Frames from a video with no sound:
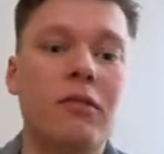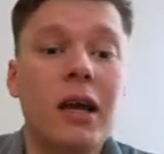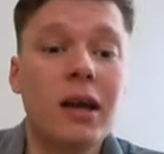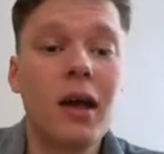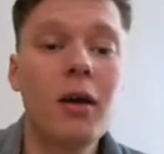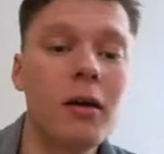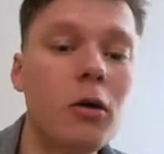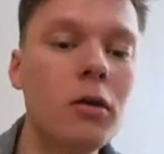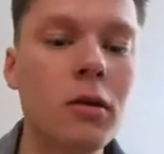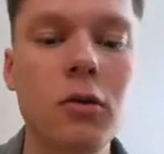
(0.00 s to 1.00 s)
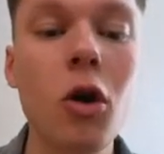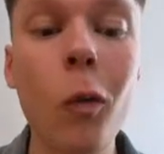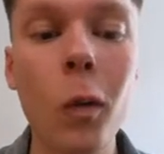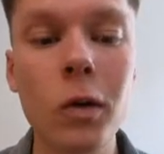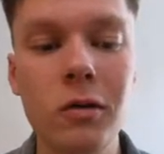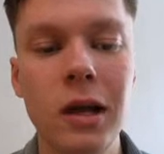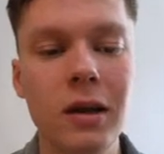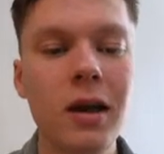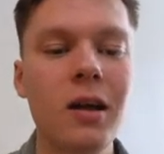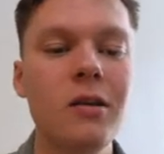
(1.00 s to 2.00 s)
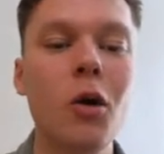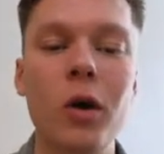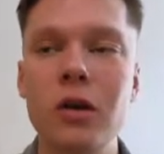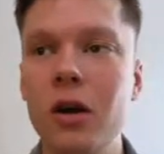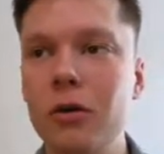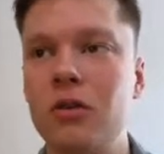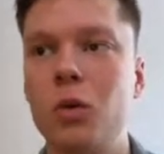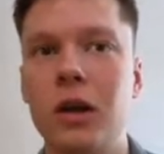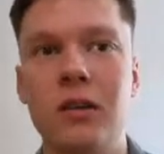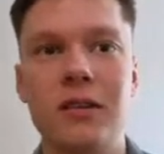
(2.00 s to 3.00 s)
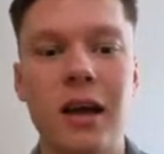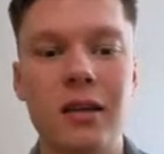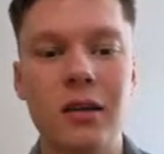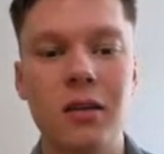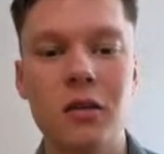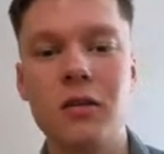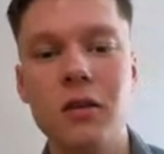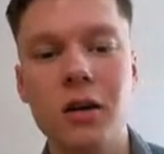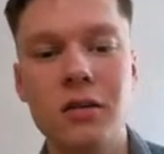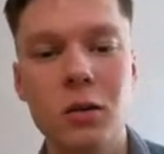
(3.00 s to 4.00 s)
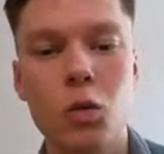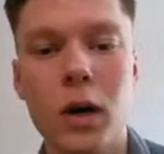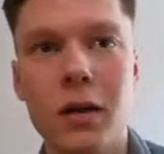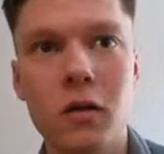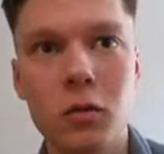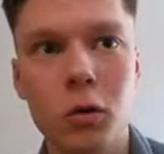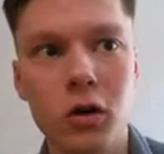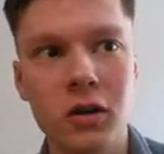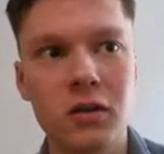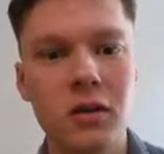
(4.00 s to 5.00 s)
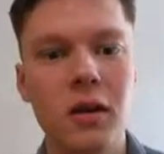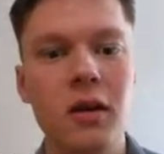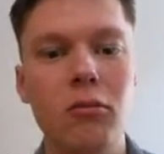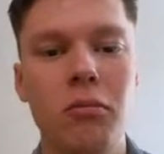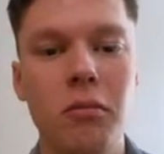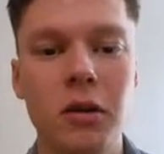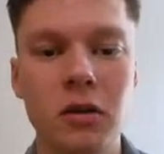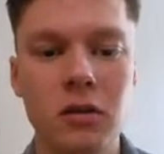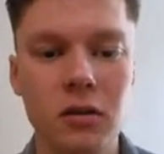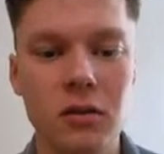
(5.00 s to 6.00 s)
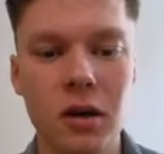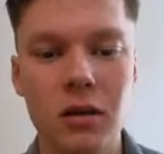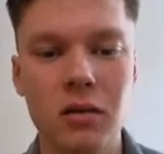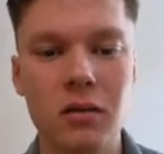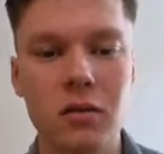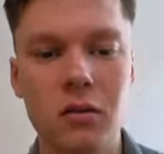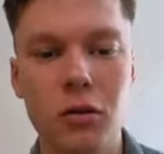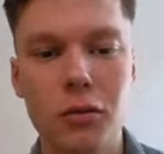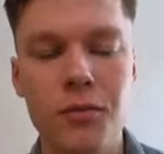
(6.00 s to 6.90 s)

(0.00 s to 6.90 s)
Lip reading: Like no one knows what exactly this does and why this works, but it does. So